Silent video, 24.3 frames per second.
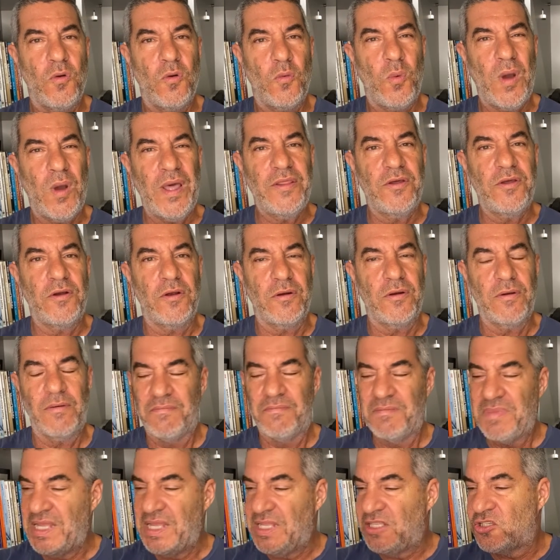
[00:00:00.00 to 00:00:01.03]
whether
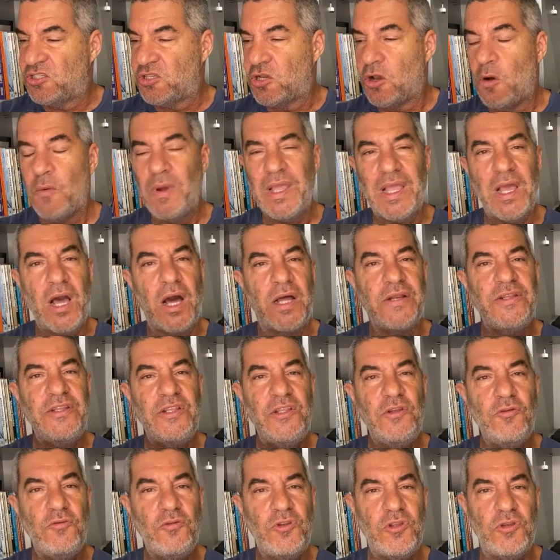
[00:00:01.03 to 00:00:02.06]
it's going on
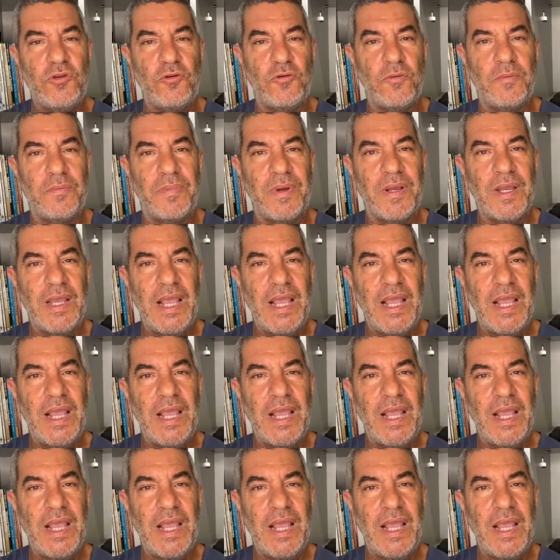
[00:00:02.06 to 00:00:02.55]
YouTube